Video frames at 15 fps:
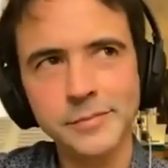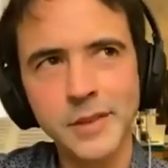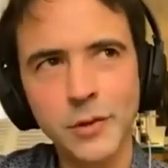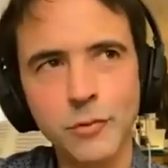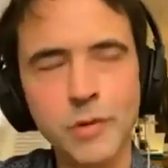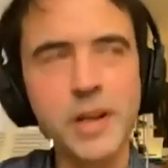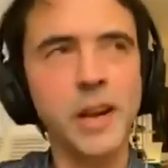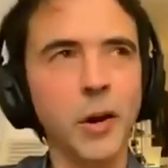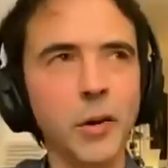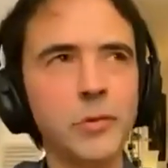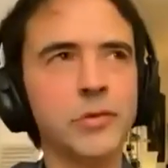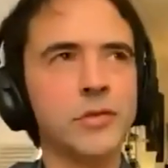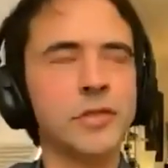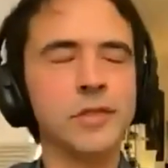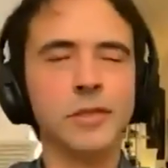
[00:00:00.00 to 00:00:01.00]

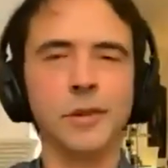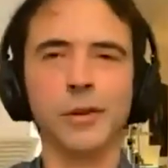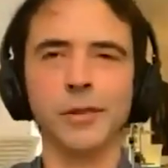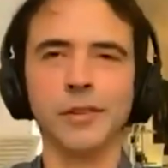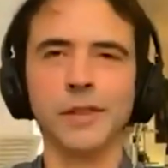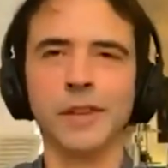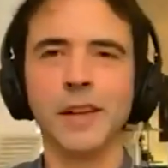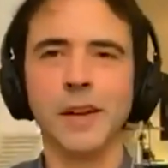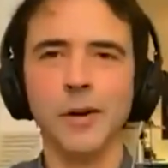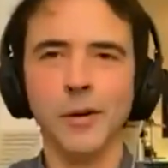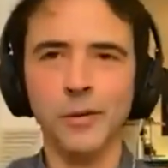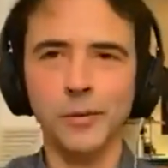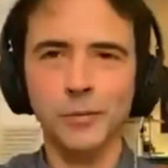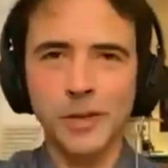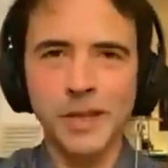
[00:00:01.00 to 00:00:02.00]
renounce
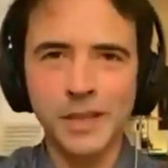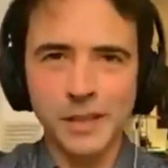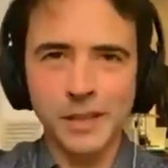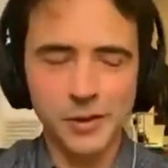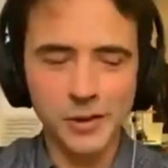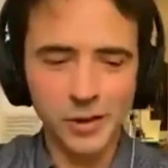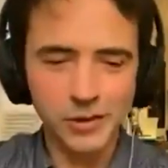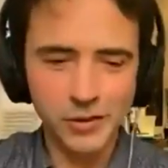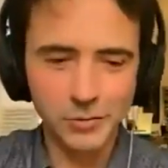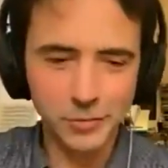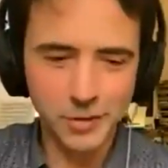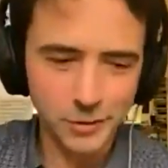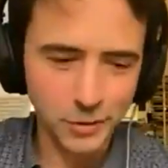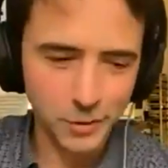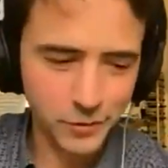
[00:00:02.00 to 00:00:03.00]
on being in touch with
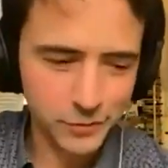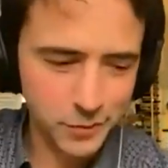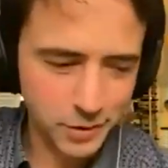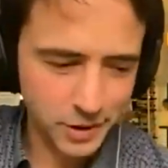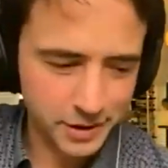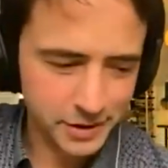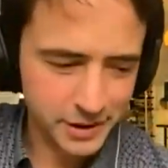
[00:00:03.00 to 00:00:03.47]
all of you out